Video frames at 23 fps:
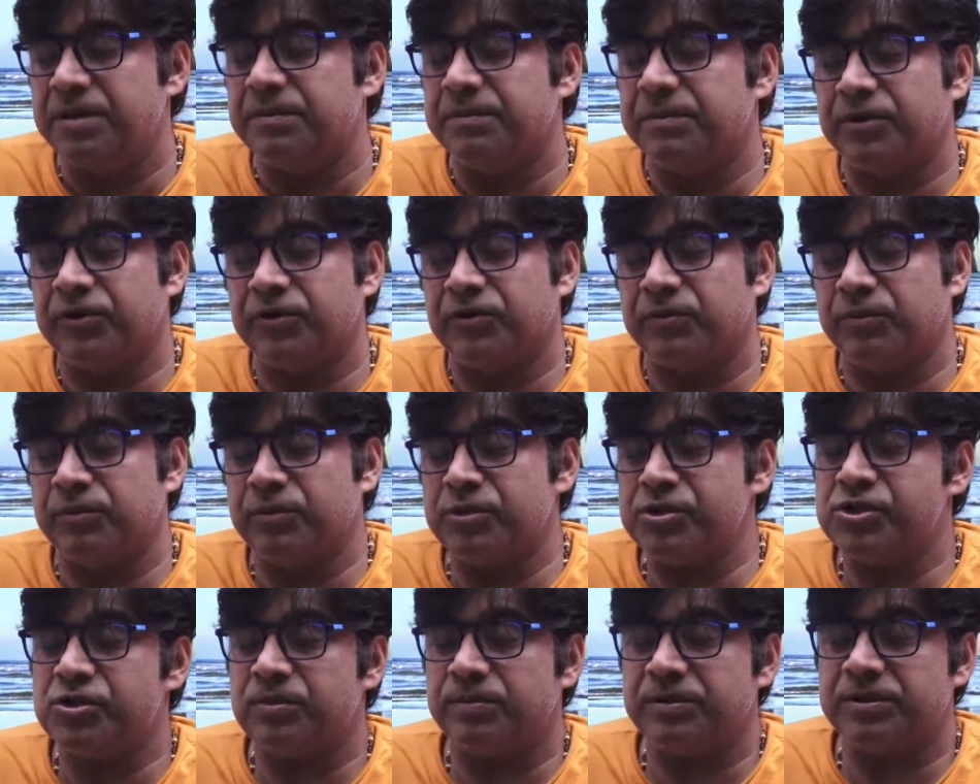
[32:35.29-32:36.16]
because
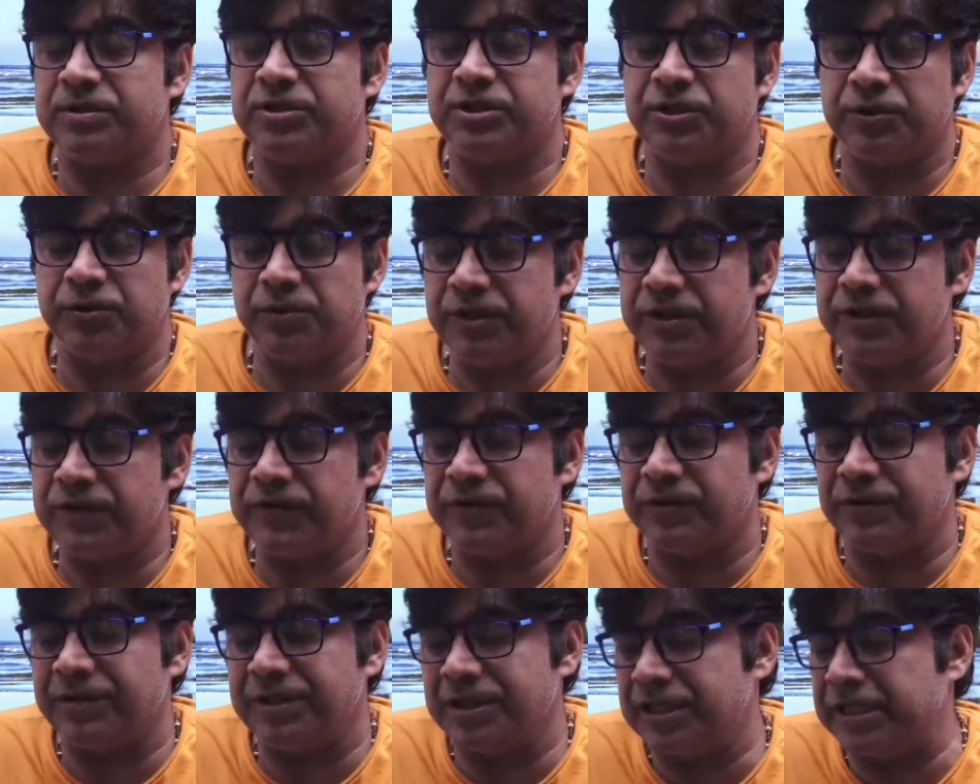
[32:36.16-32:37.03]
most of the theories
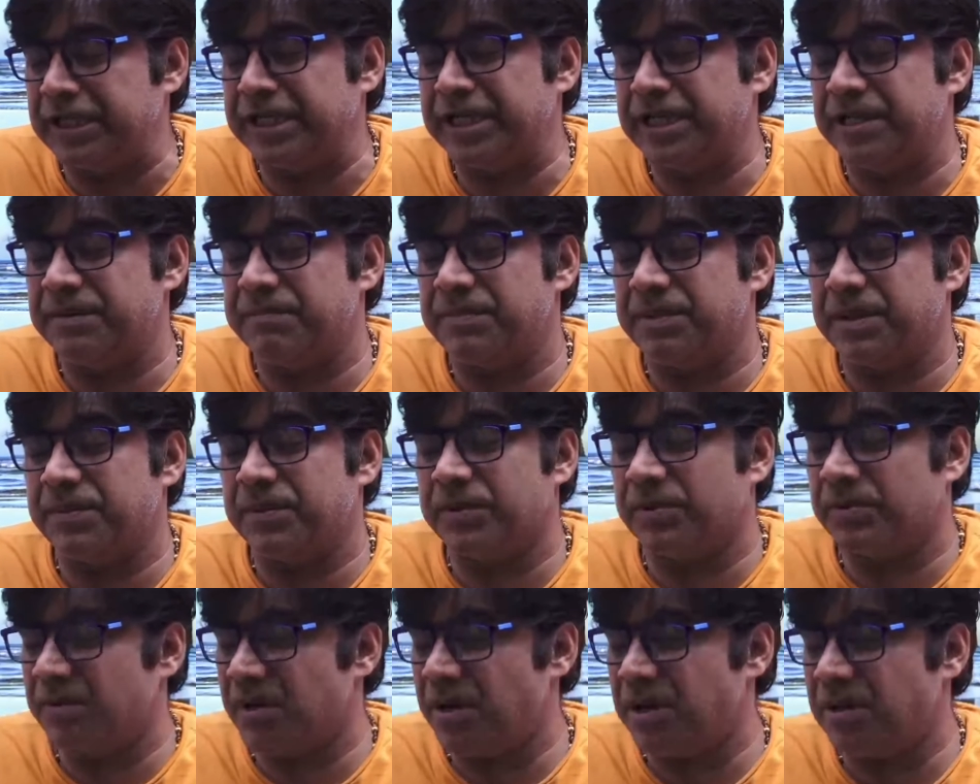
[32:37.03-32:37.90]
you learn in paper
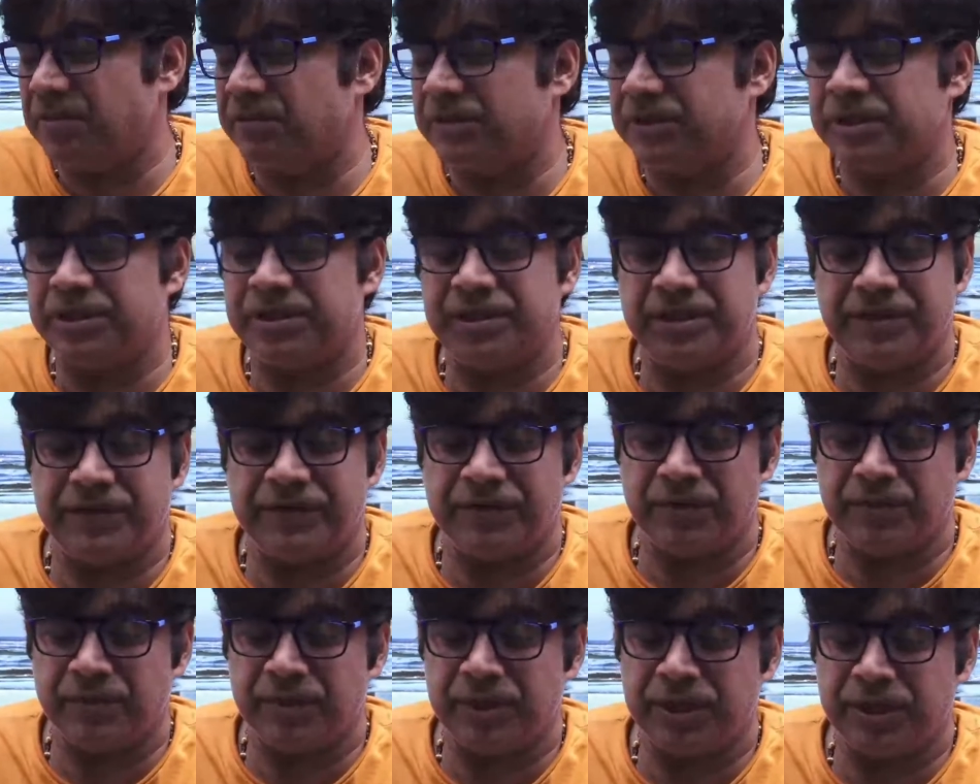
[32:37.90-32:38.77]
1, whether it is
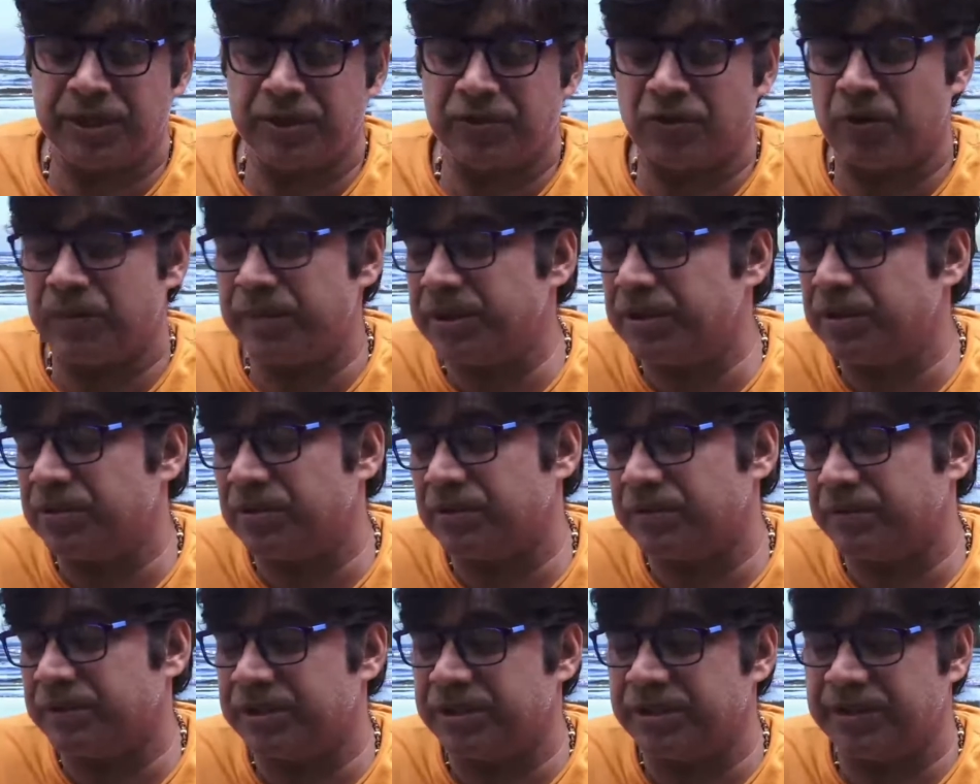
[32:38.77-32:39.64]
human economic or
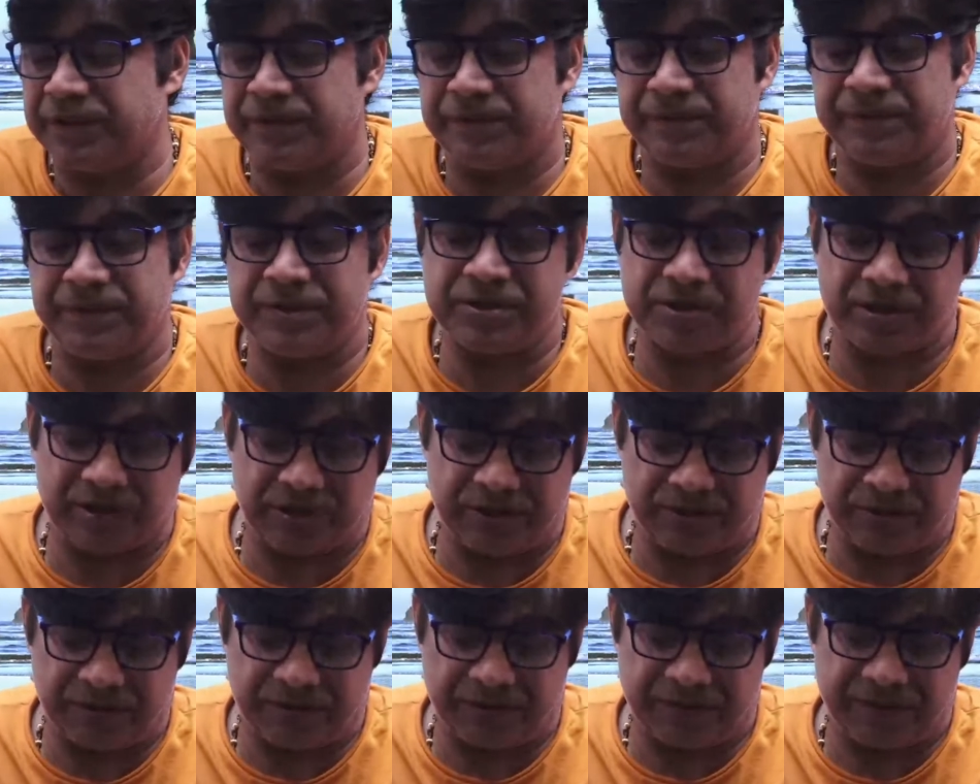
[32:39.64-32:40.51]
whether it is physical
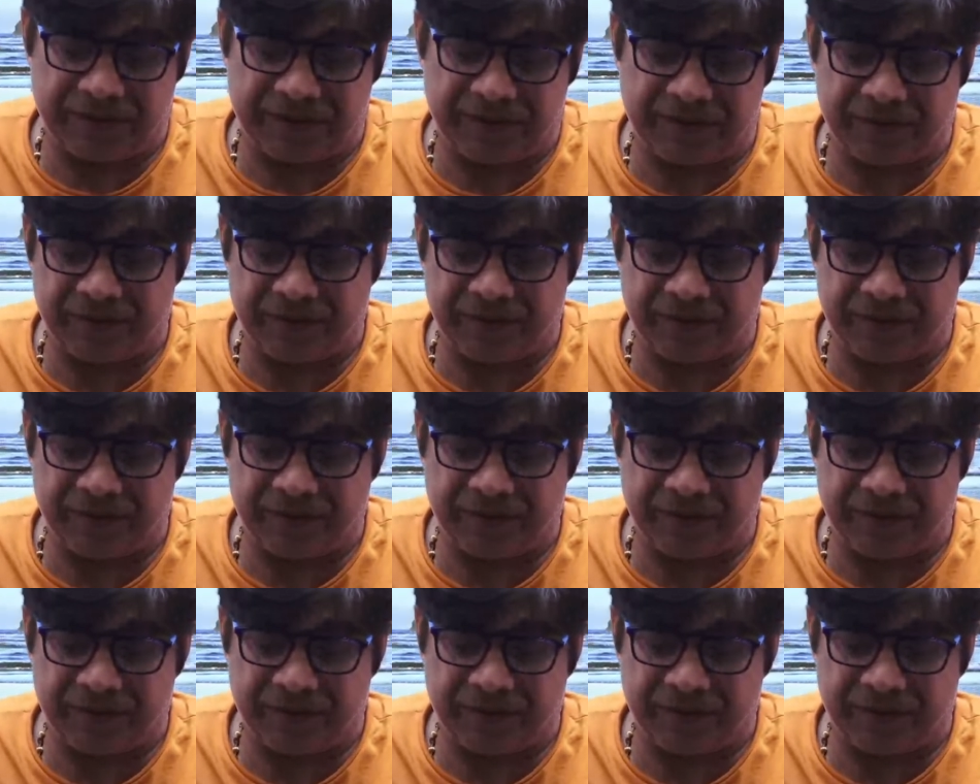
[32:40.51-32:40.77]
geography.